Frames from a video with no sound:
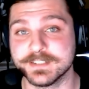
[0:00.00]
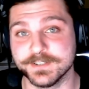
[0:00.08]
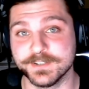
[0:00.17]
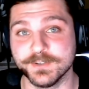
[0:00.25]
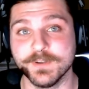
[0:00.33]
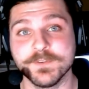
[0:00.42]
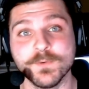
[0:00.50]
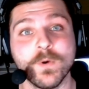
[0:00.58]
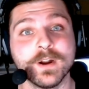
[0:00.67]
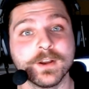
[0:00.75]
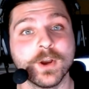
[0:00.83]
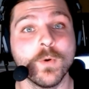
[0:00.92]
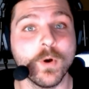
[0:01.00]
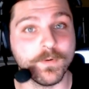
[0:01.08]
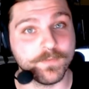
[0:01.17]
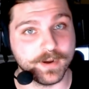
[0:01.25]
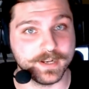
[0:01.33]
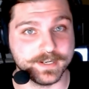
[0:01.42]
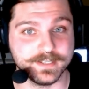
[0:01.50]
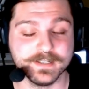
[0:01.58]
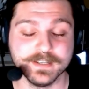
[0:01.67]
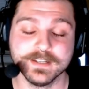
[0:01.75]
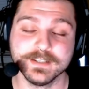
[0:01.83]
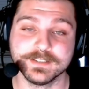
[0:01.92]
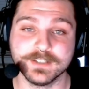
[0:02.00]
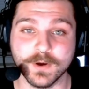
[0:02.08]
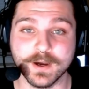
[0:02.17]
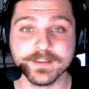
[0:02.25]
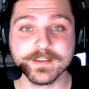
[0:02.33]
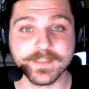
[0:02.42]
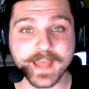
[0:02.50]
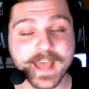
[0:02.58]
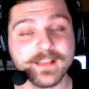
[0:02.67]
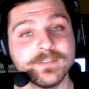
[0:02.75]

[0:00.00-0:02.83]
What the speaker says: to if you want to go over any. So other than that,